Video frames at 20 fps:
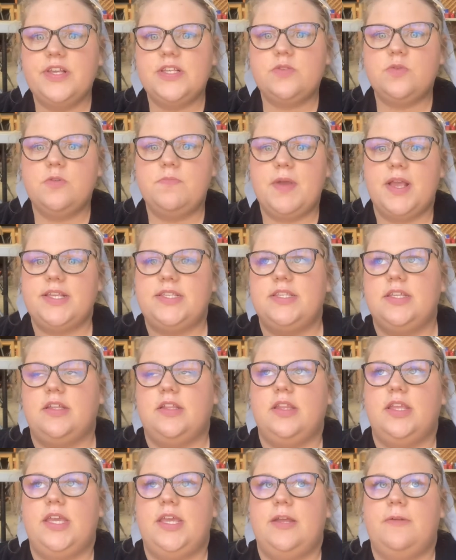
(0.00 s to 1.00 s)
would
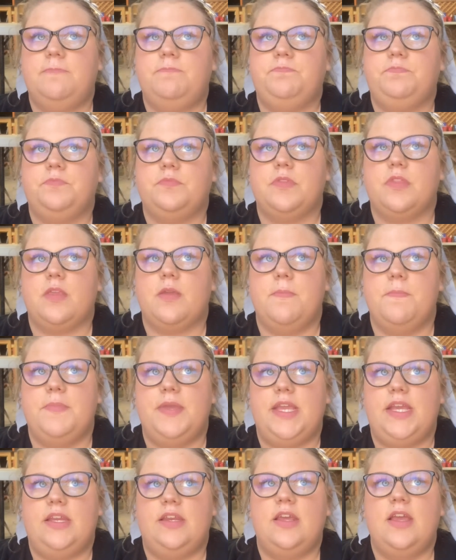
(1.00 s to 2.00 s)
basically
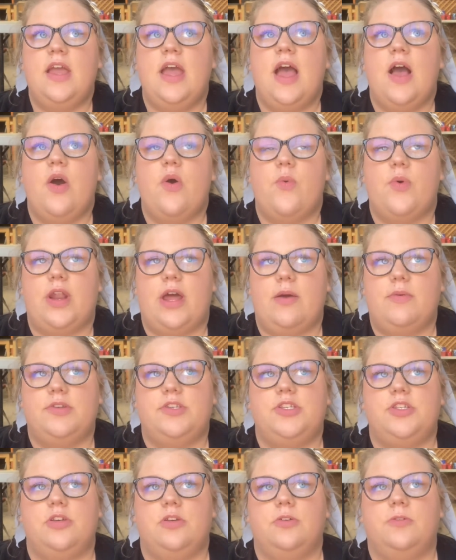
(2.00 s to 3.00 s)
mean what I would
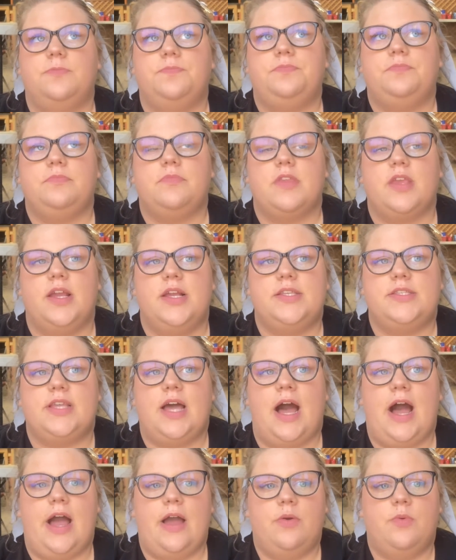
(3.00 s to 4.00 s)
do is
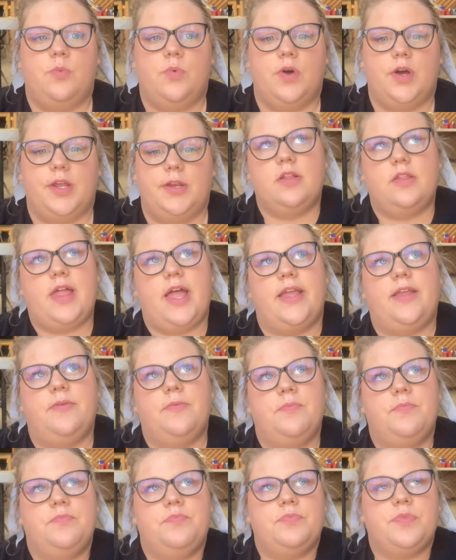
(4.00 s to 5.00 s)
I
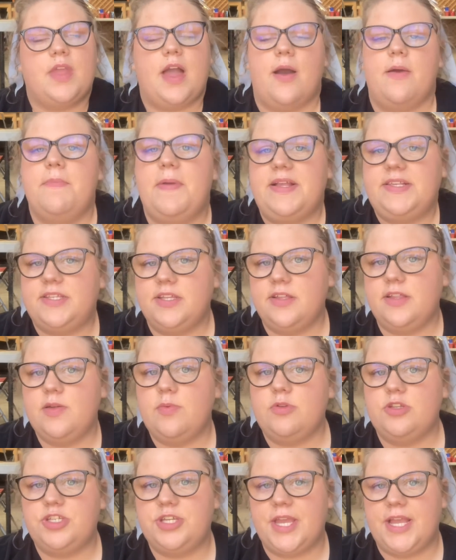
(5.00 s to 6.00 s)
basically
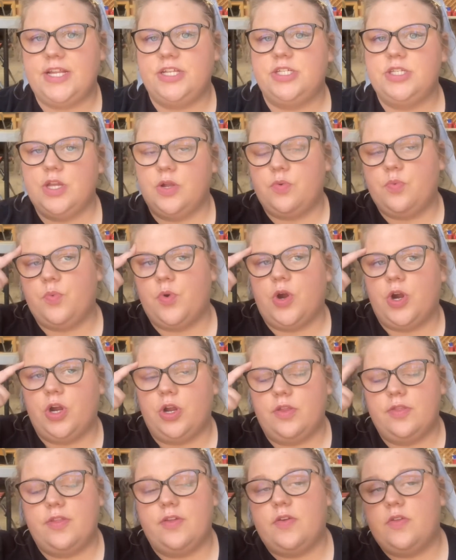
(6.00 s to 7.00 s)
would change
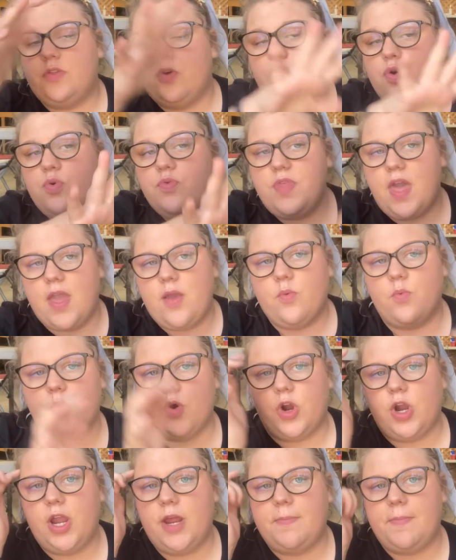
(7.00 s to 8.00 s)
who they
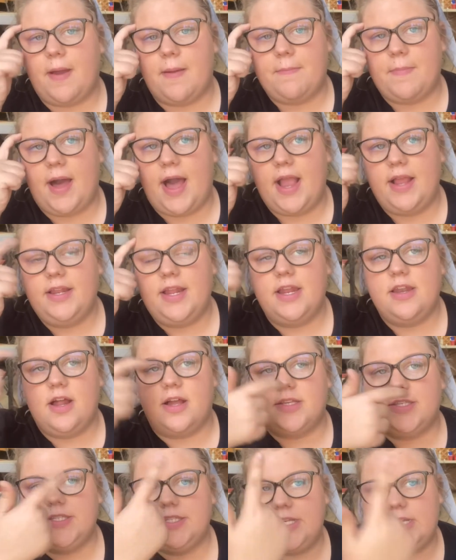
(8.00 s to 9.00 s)
were in my mind and
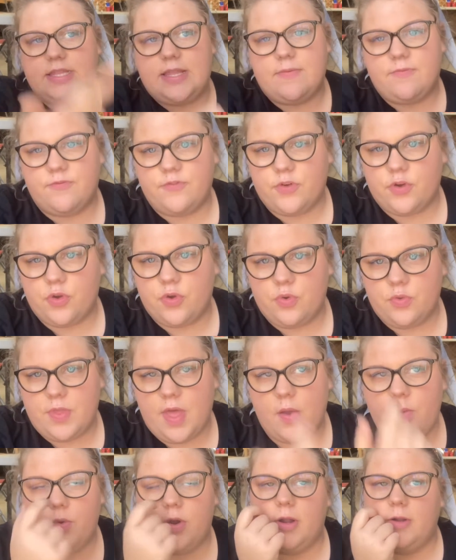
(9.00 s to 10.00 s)
not see them for who they were,